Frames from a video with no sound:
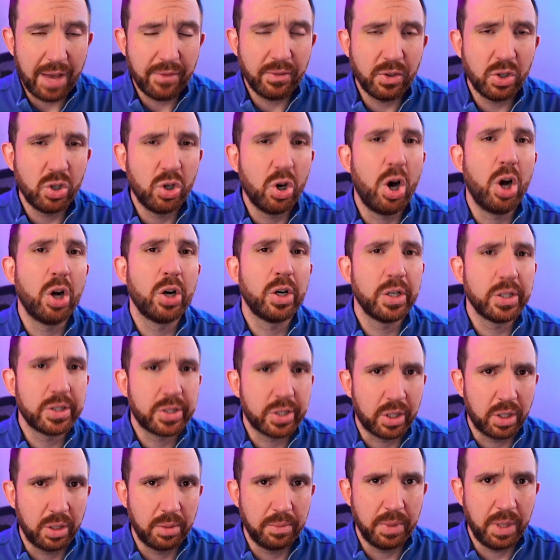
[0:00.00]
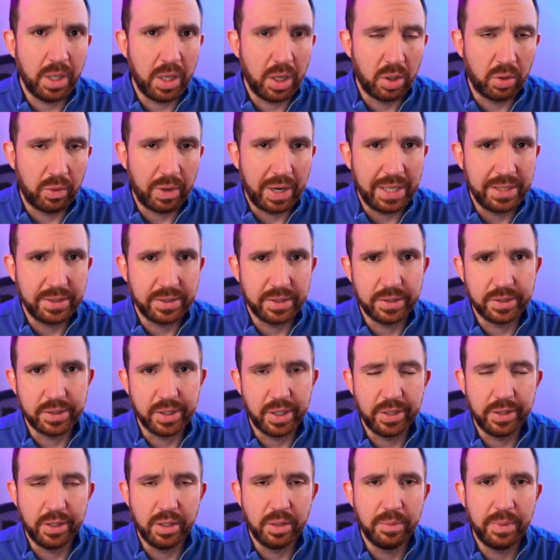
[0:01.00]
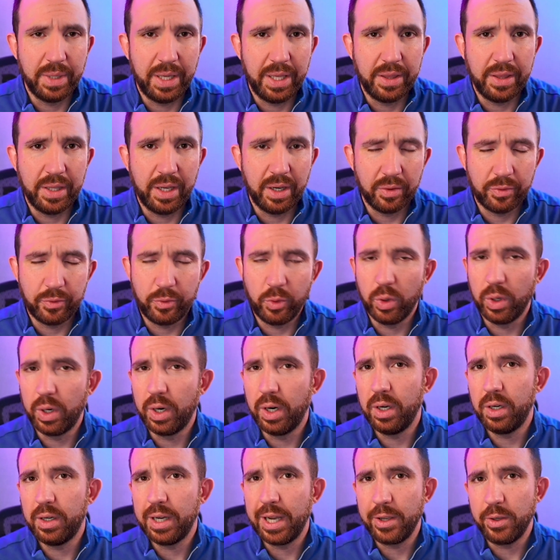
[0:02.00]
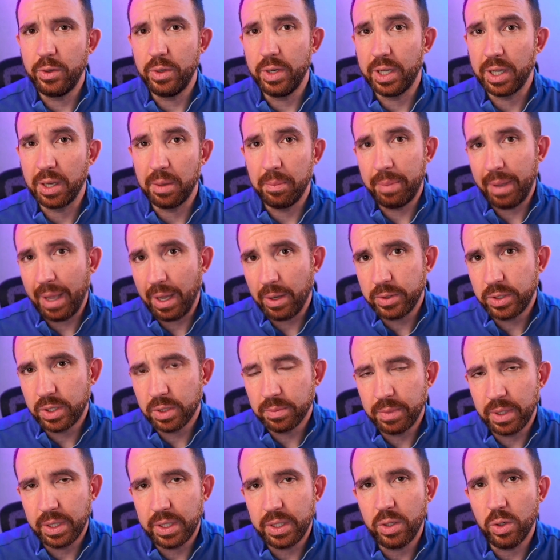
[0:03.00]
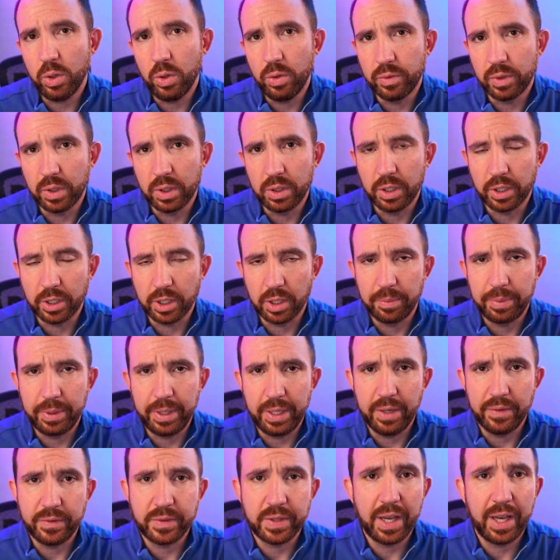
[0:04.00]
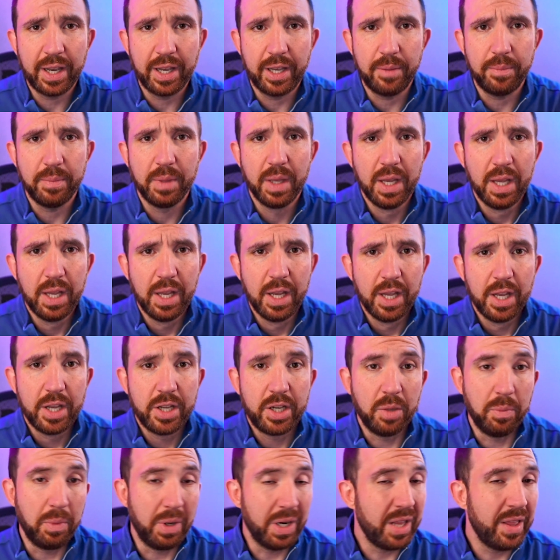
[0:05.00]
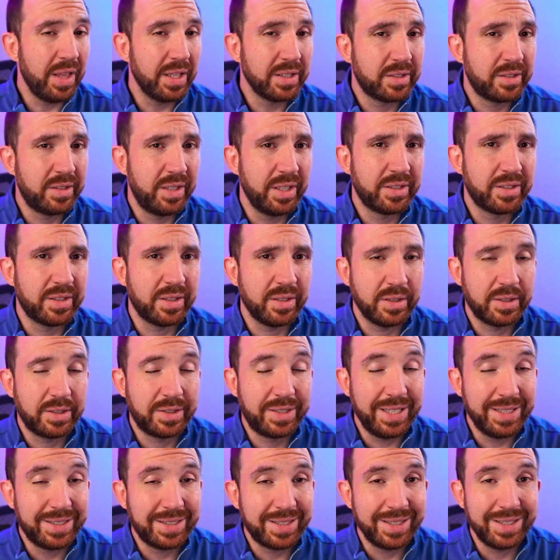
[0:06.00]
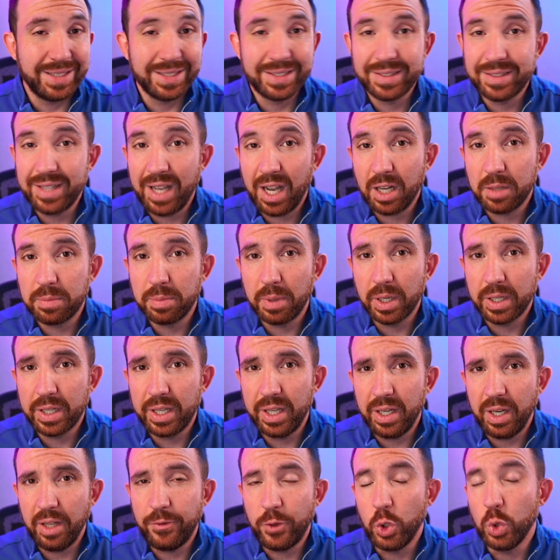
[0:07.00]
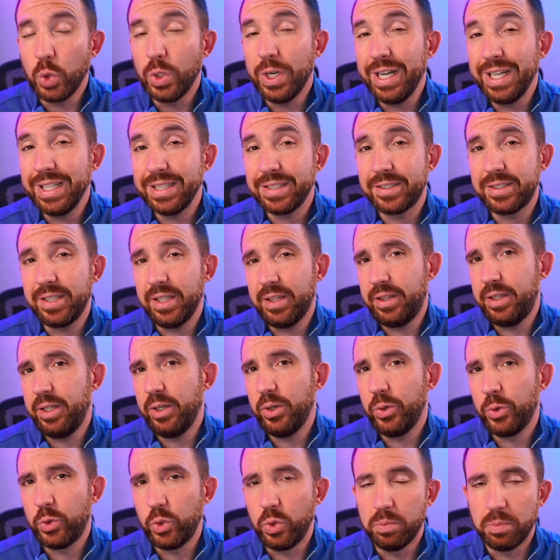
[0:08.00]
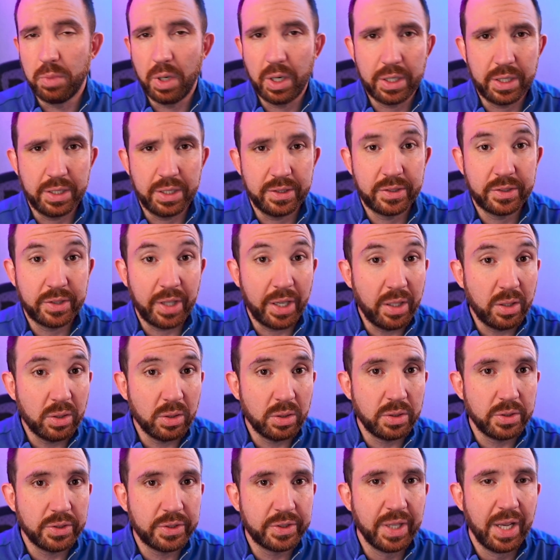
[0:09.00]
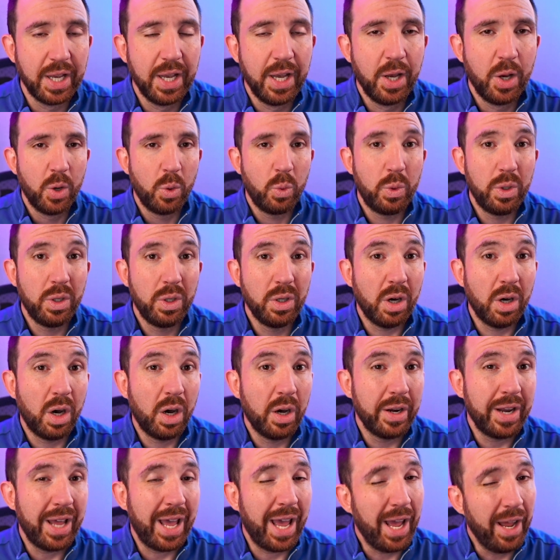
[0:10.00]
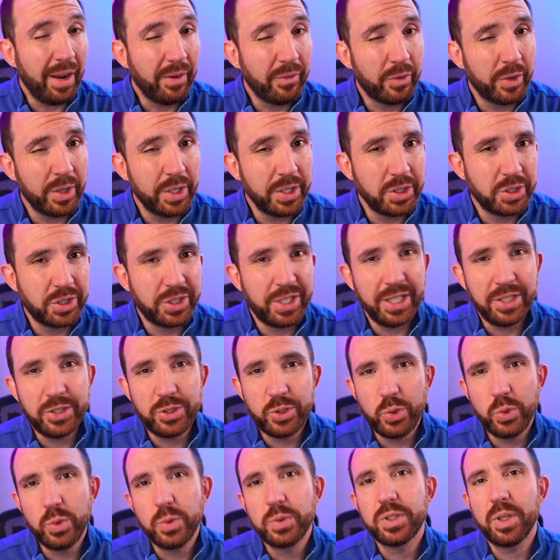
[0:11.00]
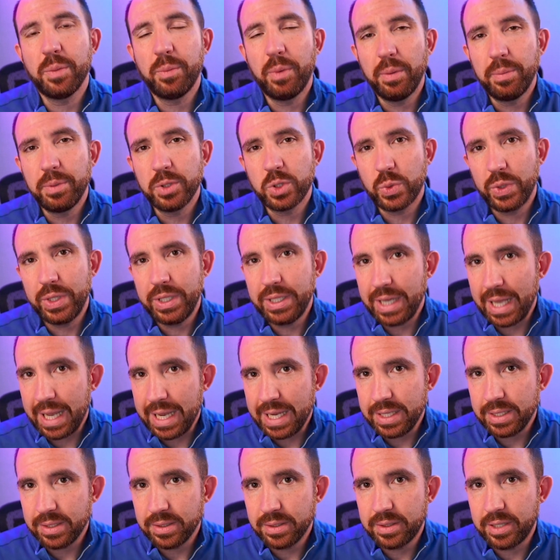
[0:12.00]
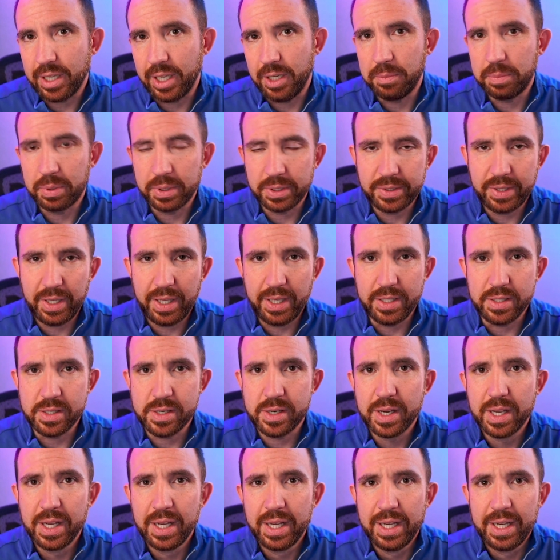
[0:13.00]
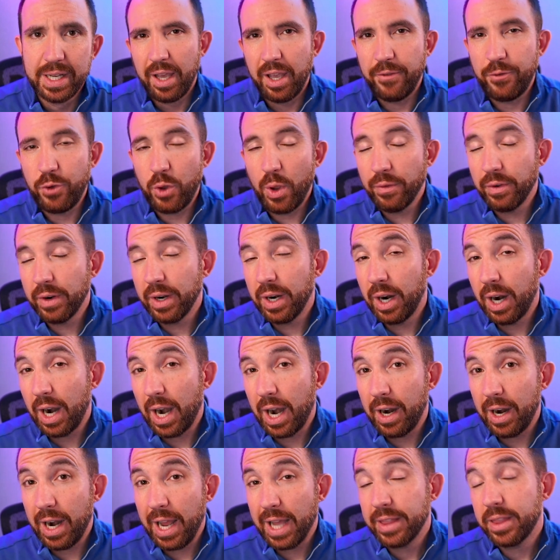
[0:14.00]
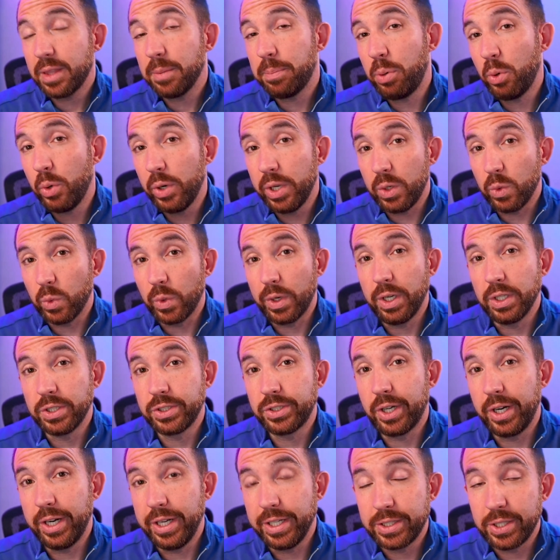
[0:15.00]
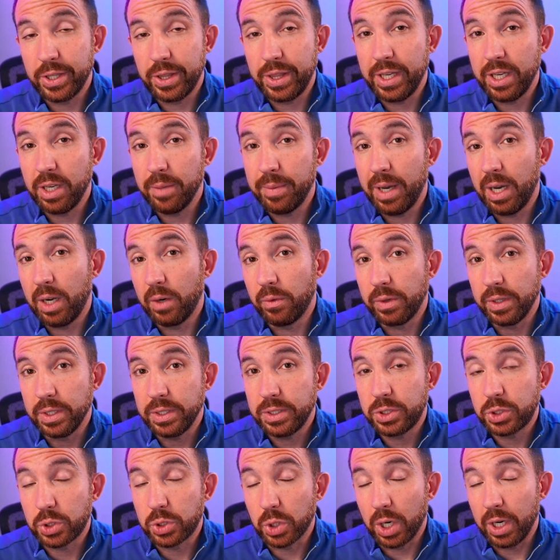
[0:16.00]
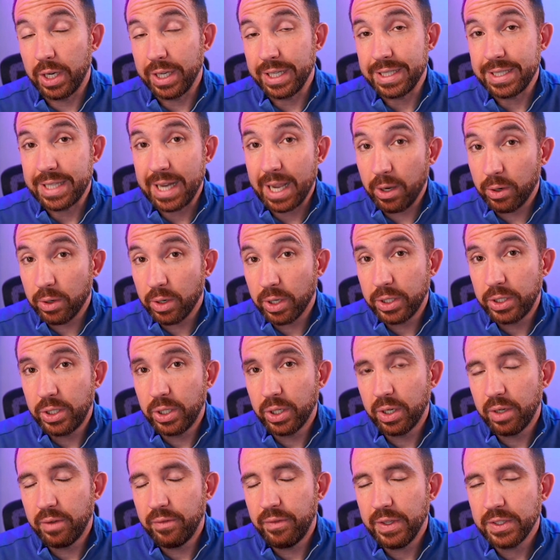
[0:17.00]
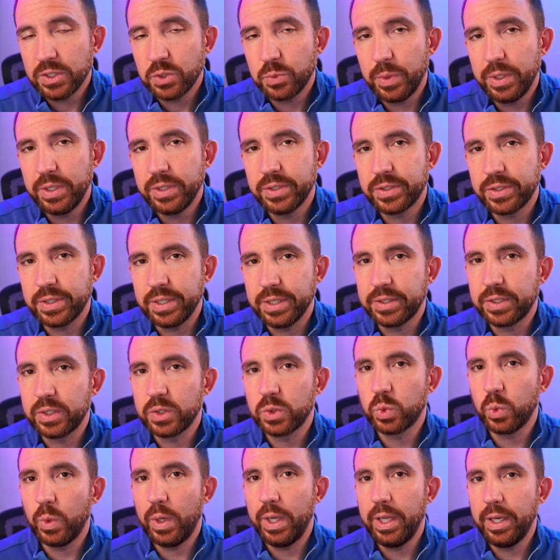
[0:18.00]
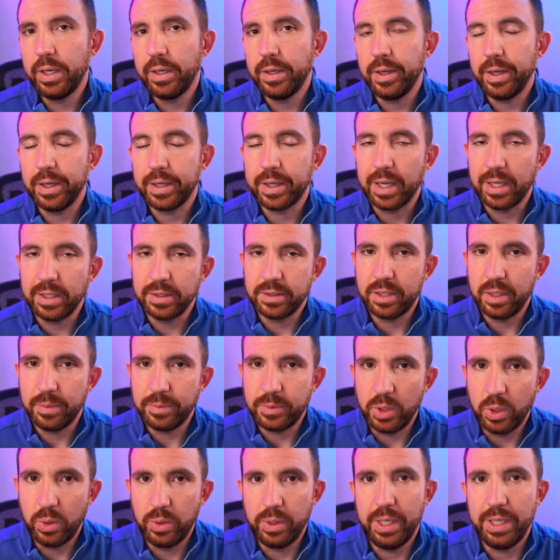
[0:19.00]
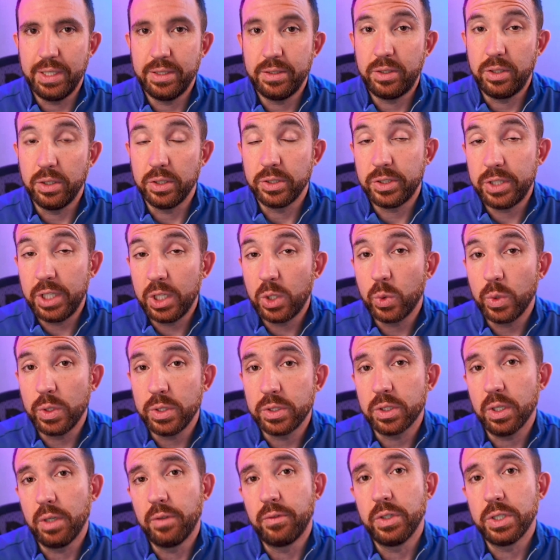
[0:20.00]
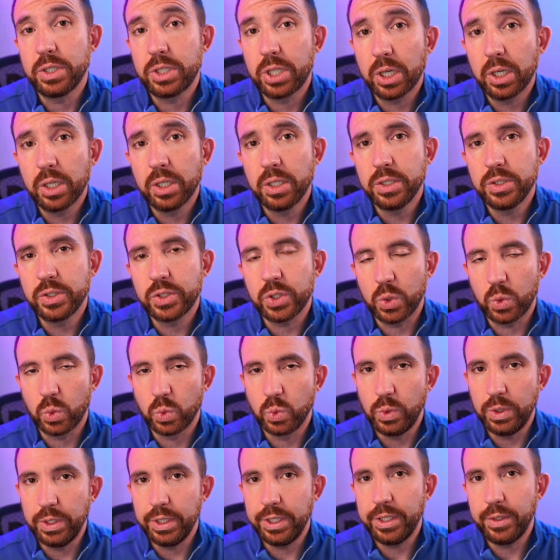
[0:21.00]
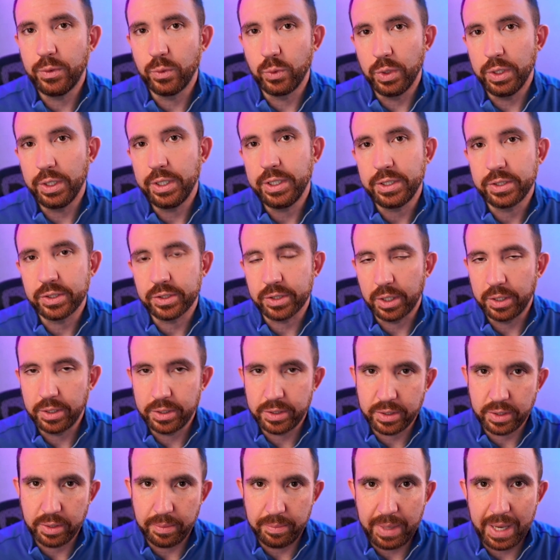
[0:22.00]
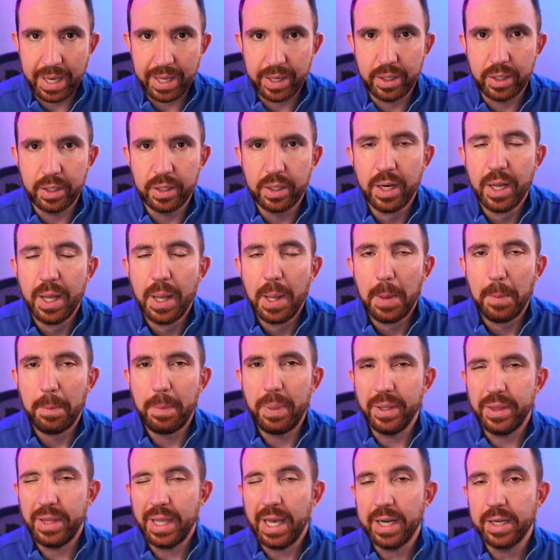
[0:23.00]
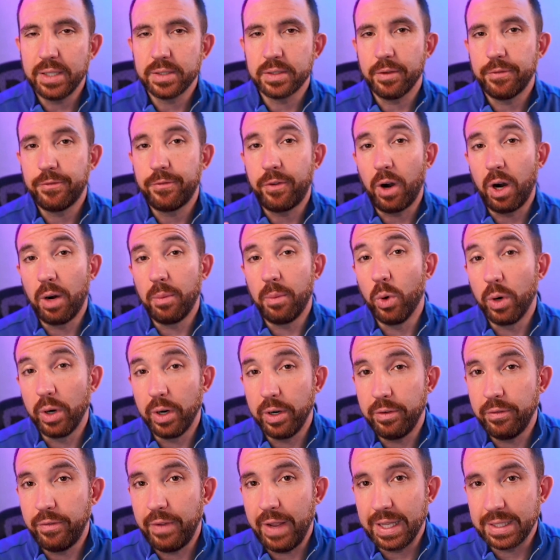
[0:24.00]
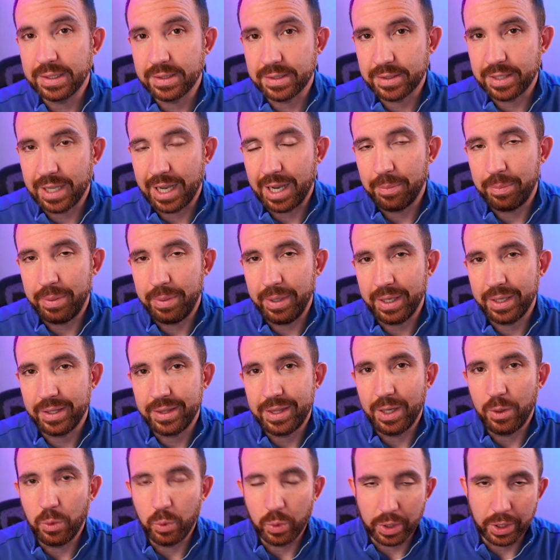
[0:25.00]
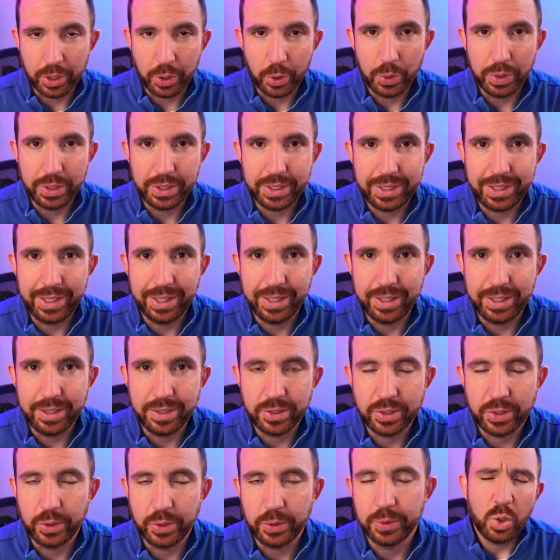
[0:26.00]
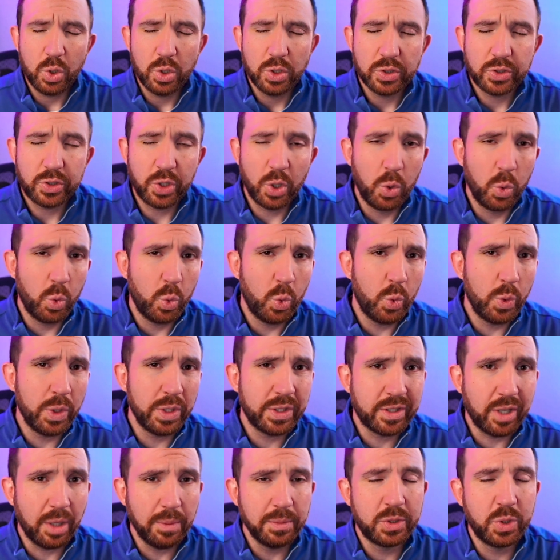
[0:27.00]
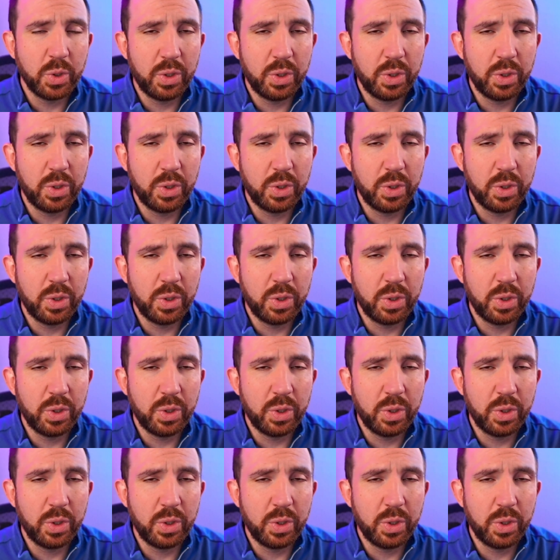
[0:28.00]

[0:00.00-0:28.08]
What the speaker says: longer term horizons on them and therefore allow you to compound your money over a longer period of time. Your money that sits in the stock market, if you let it sit there through market cycles, will on average get you somewhere between 8 and 10%. If you ever are at the point where you're starting to think about drawing down on your investments, this is when a concept known as your sequence of returns really starts to matter. But that is a far more advanced topic that we're going to get into. So when it comes to